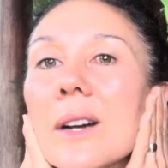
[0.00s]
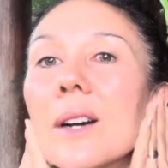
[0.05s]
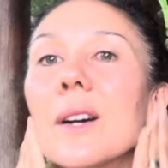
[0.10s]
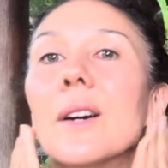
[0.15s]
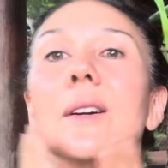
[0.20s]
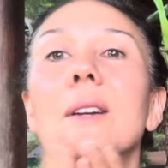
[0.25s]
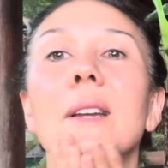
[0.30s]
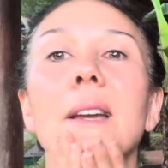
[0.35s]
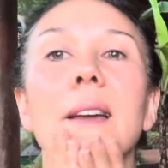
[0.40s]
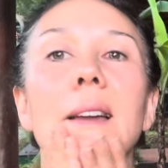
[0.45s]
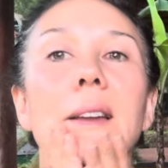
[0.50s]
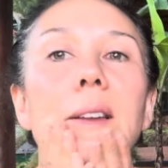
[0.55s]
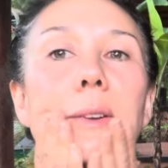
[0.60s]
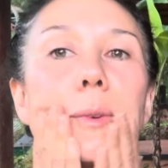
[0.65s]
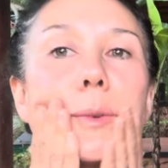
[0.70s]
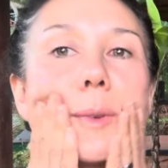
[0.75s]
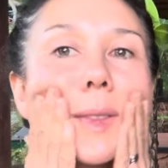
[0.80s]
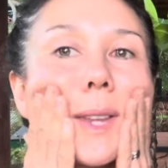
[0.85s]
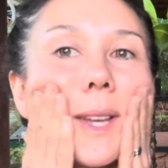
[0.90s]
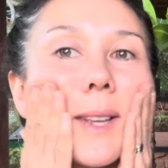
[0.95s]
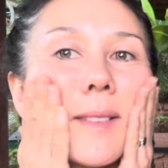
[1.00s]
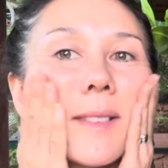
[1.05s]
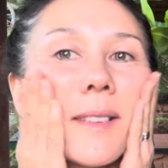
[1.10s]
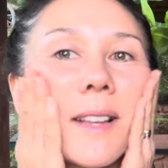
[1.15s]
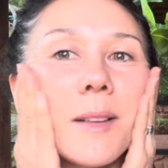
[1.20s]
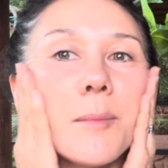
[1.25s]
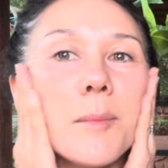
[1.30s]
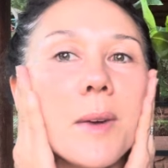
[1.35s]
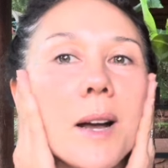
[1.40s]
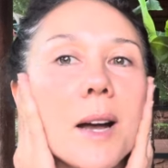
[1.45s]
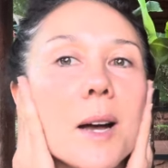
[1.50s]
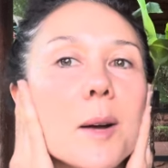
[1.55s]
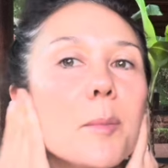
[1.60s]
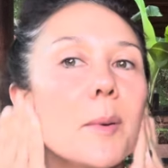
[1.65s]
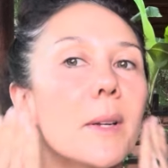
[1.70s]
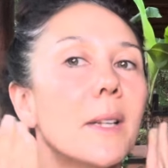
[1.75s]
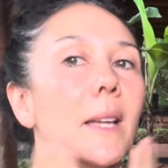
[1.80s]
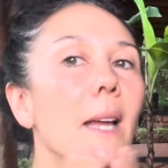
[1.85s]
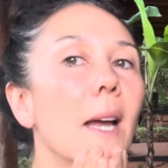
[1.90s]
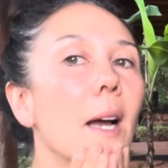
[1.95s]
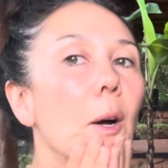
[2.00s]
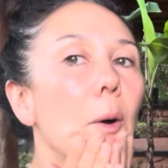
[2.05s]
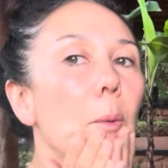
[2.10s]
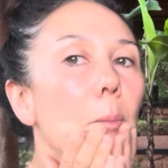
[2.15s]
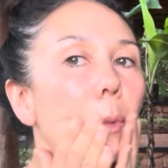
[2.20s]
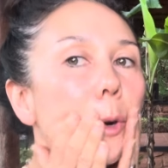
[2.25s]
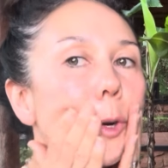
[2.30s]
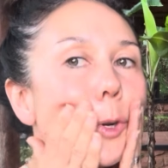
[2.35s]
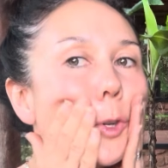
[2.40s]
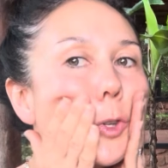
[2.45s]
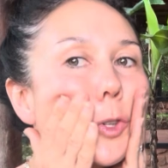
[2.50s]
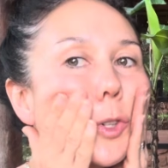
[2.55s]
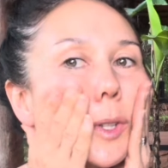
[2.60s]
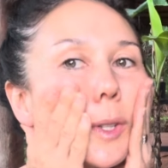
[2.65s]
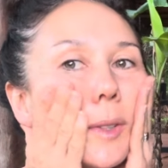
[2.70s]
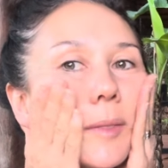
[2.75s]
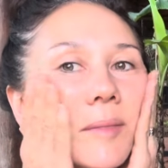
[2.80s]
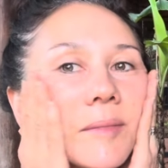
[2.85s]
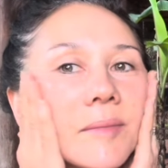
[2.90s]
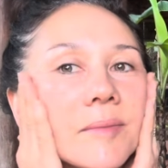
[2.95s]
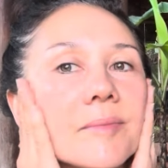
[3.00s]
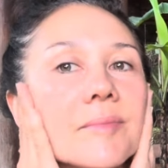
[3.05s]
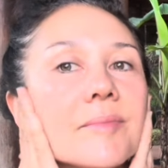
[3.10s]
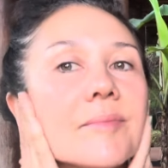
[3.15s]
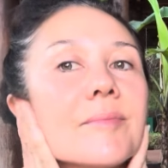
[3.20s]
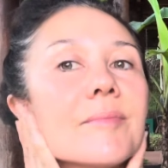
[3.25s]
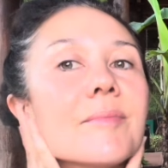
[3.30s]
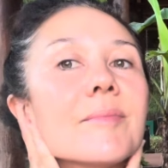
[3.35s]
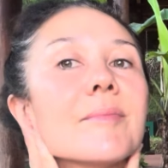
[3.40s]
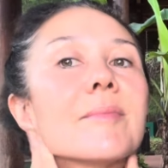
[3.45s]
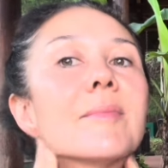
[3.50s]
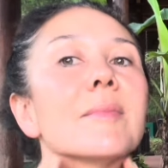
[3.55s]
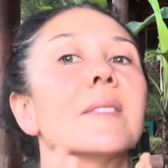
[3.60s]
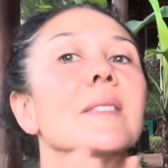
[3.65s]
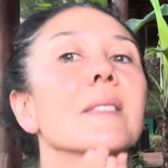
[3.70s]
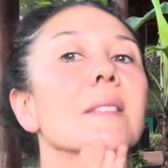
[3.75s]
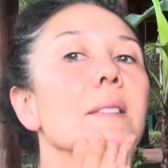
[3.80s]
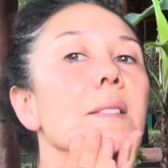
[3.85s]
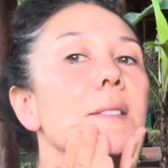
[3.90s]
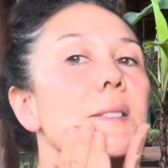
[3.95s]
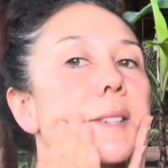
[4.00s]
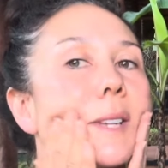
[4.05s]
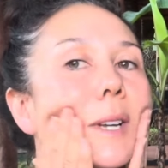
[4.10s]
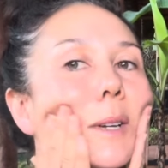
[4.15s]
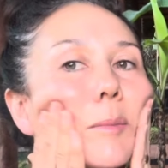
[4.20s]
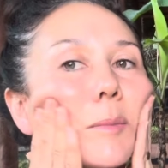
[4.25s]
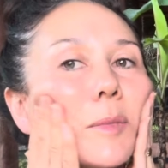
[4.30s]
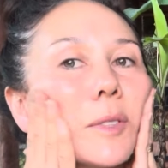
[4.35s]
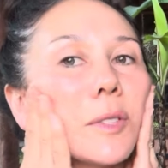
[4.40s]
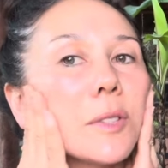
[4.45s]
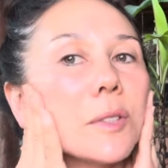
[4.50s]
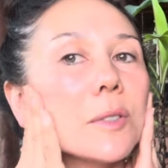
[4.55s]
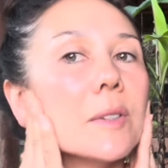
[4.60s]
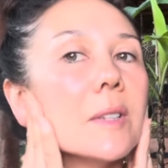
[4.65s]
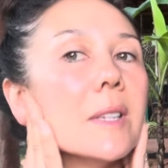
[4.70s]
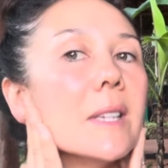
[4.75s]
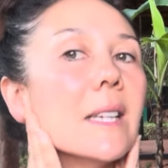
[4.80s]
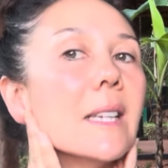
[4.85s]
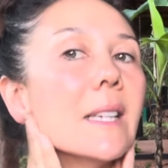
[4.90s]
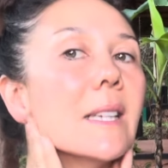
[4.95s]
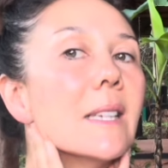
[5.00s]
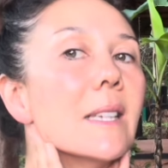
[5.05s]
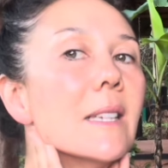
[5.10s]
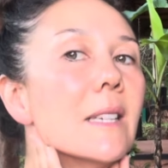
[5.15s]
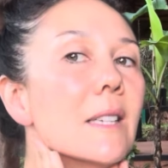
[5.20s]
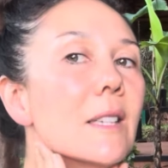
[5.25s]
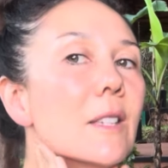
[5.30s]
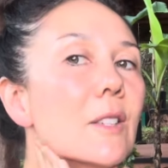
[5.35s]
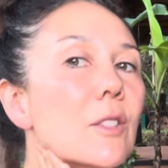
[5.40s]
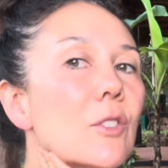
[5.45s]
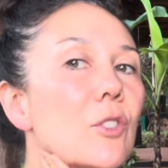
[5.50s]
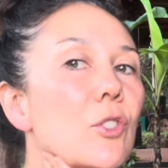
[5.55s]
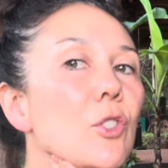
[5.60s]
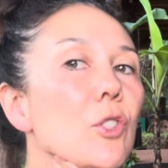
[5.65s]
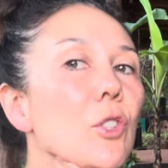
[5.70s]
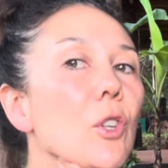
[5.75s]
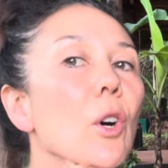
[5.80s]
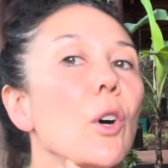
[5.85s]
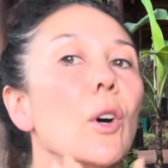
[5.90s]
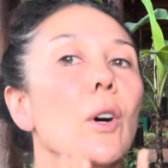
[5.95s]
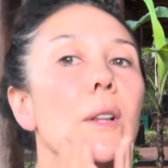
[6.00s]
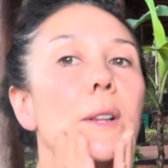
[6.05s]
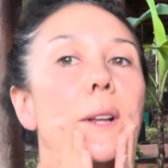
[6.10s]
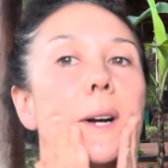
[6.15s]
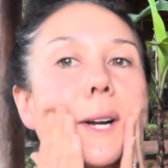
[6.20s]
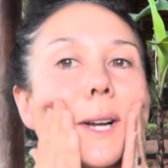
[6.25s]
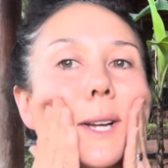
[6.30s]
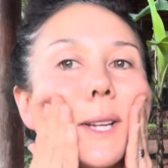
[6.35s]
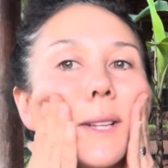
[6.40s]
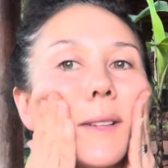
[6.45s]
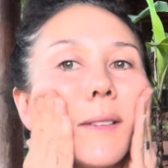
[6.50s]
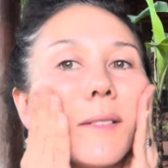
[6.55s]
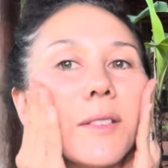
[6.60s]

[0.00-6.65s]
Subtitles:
Okay, with that same up and out motion, let's come to the jaw line.